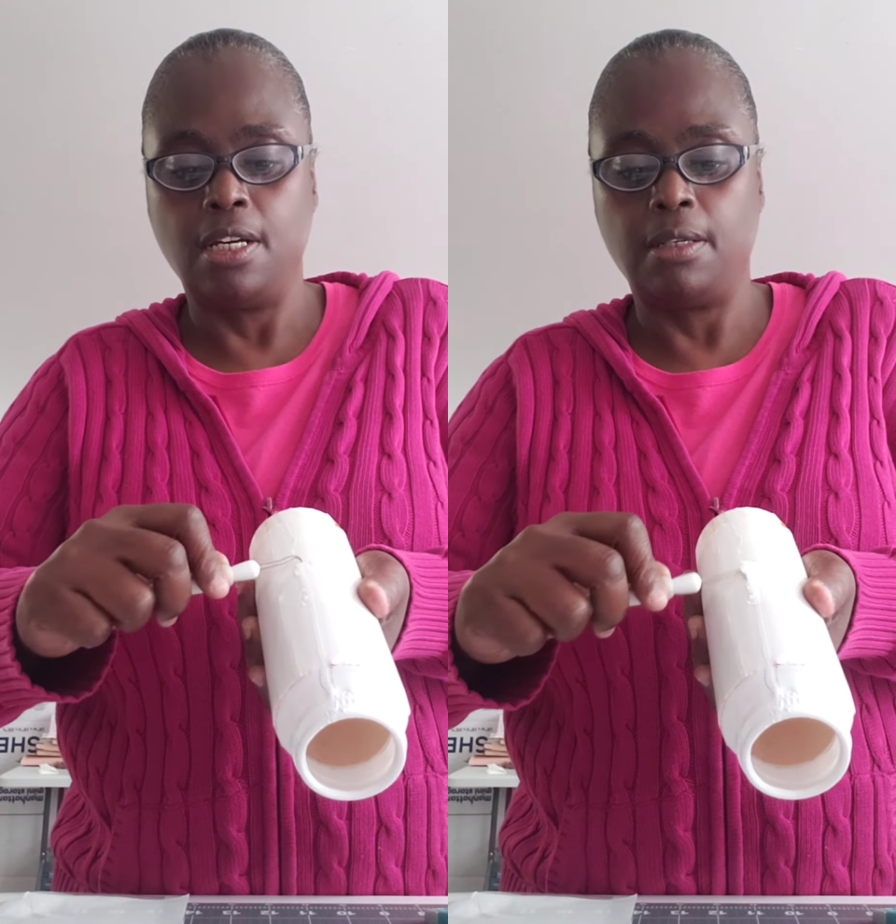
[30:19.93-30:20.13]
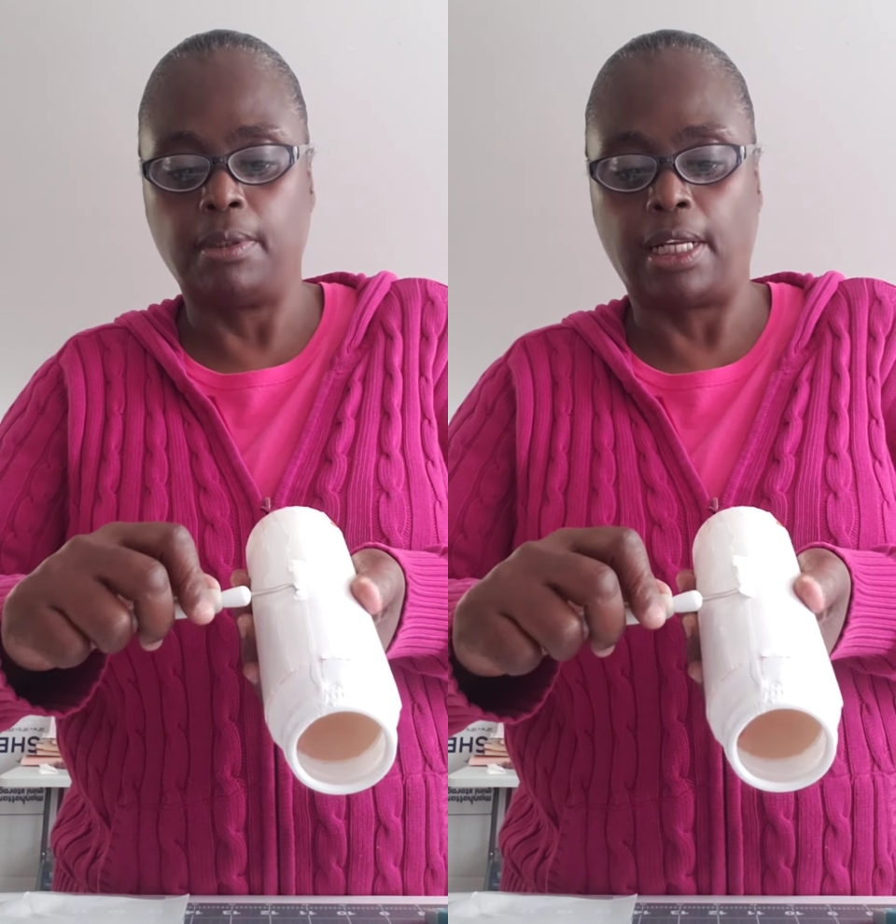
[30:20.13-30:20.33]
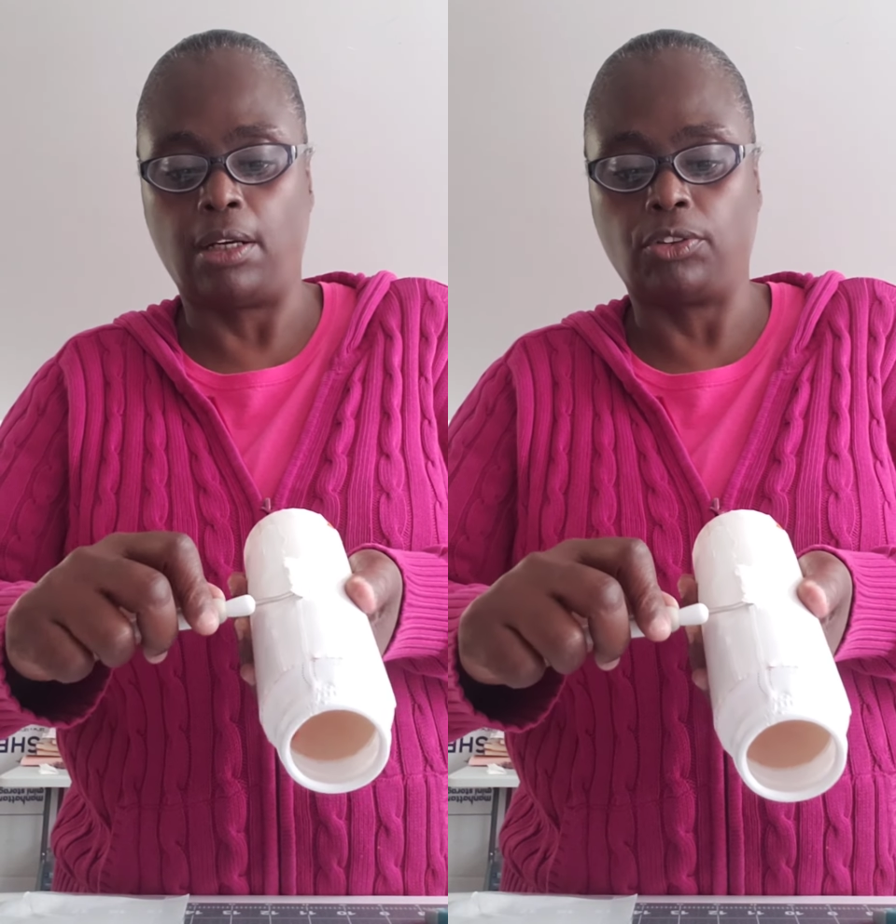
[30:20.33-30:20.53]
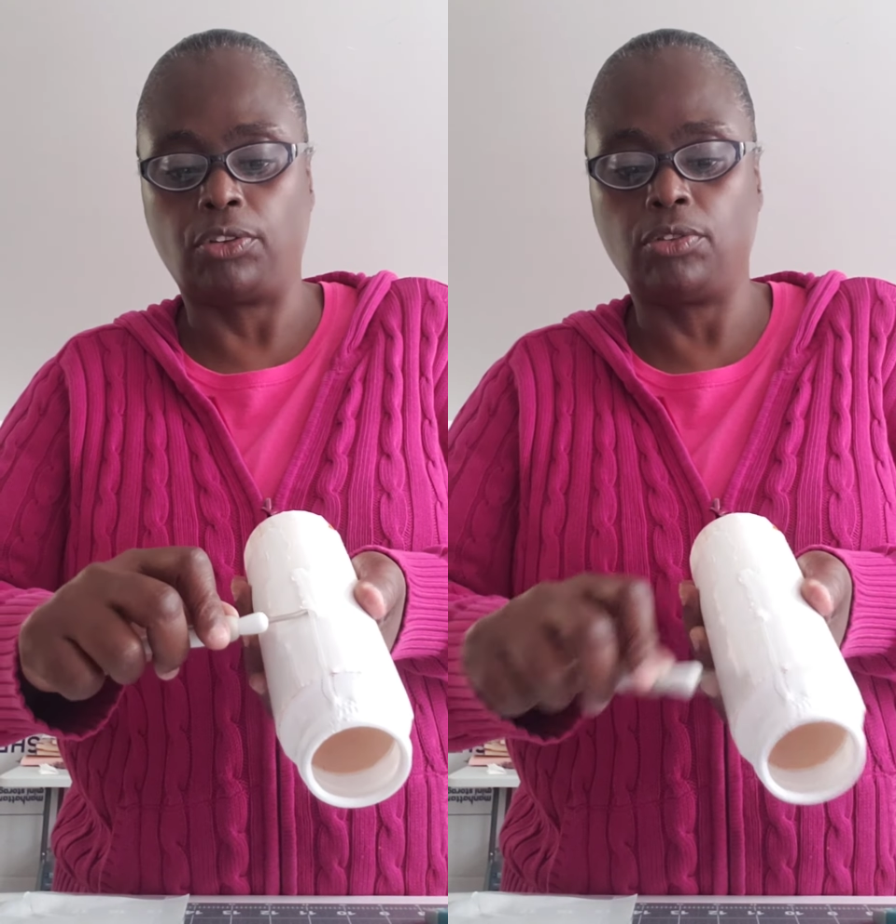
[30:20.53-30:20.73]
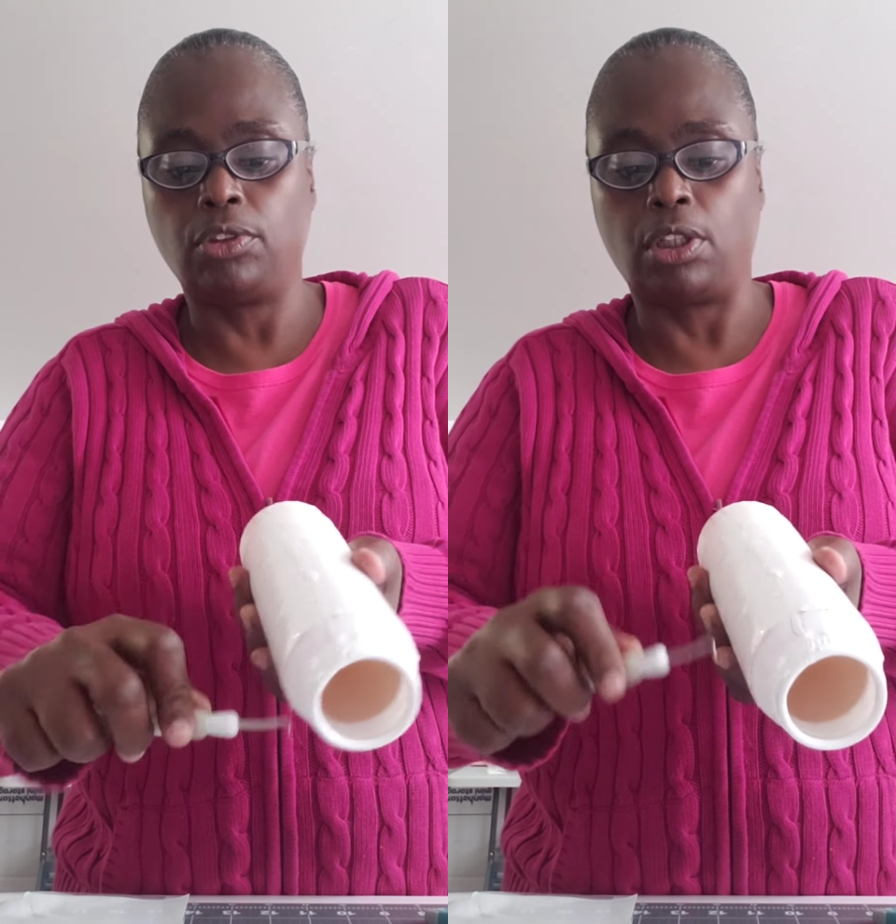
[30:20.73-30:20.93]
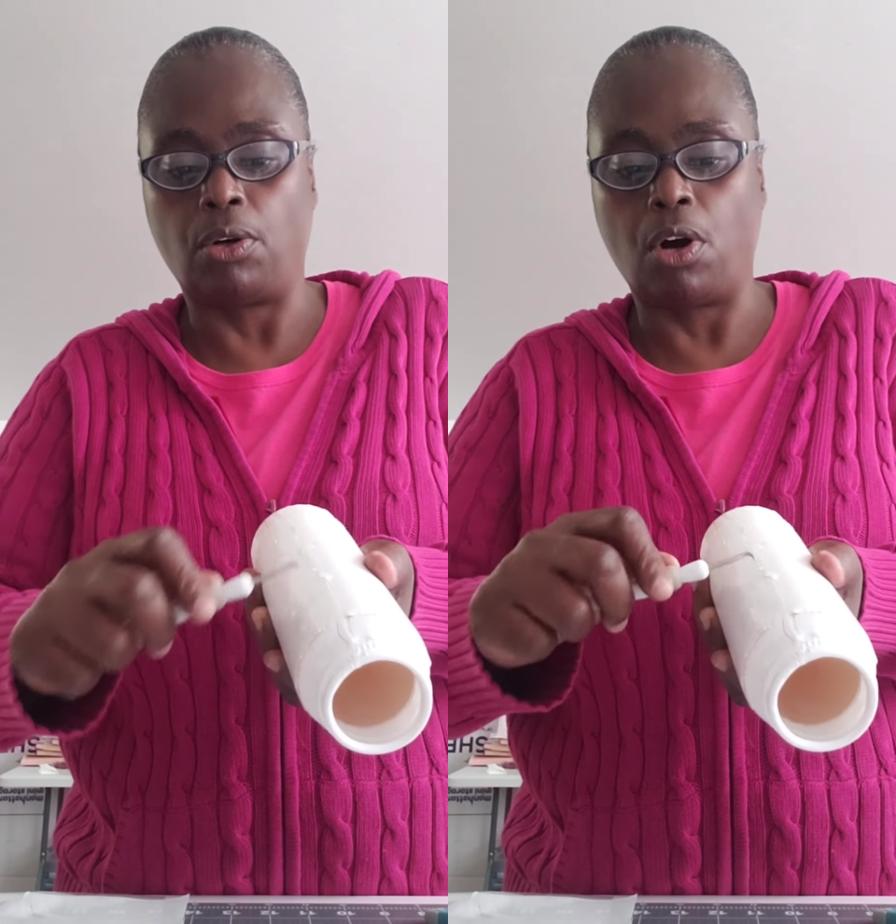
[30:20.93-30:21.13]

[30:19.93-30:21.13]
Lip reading: without, you know,